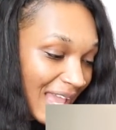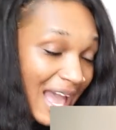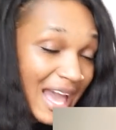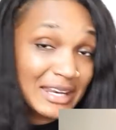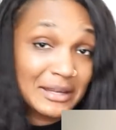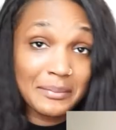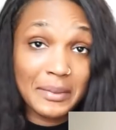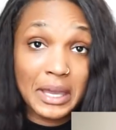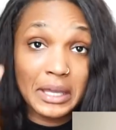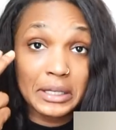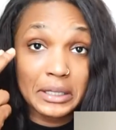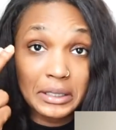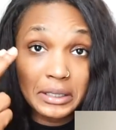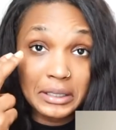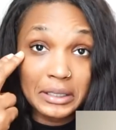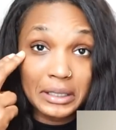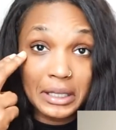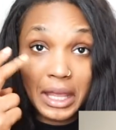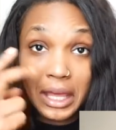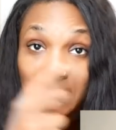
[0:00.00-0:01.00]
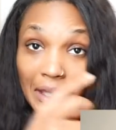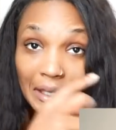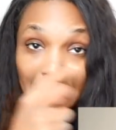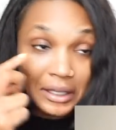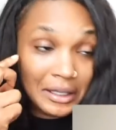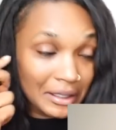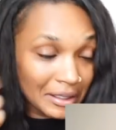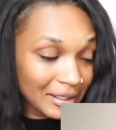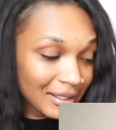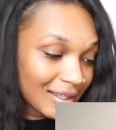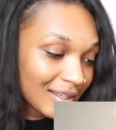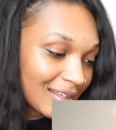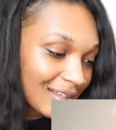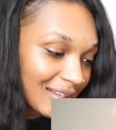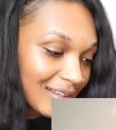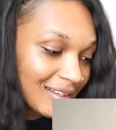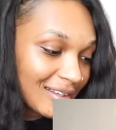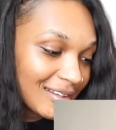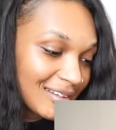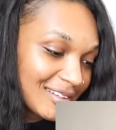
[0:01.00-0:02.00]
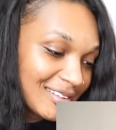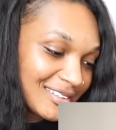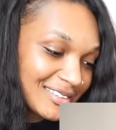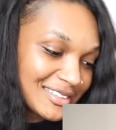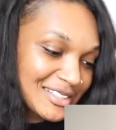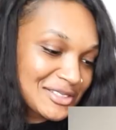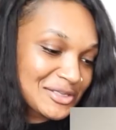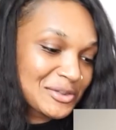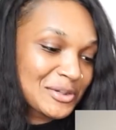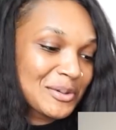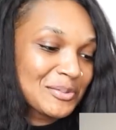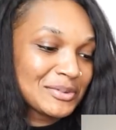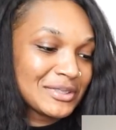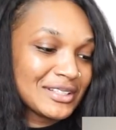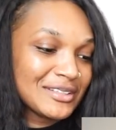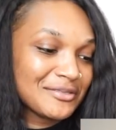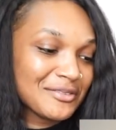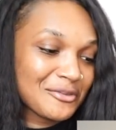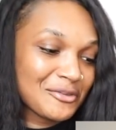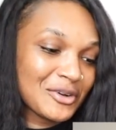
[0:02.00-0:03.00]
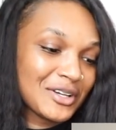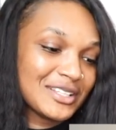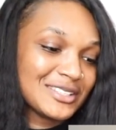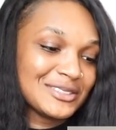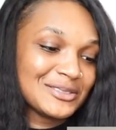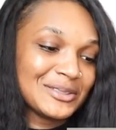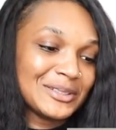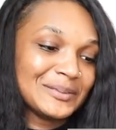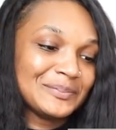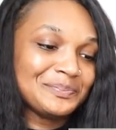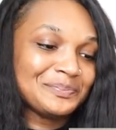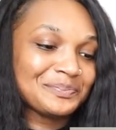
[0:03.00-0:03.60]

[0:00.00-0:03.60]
animated, like descriptive of what he's doing.